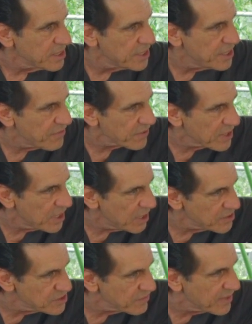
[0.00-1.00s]
the different
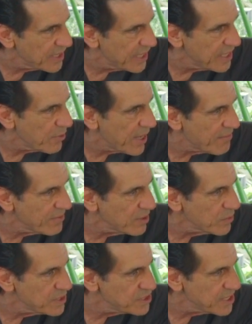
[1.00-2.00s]
colors of clay that we have in
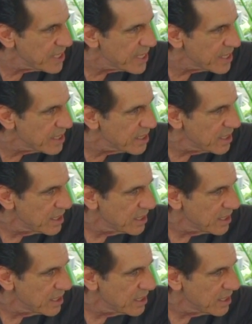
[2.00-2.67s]
Louisiana.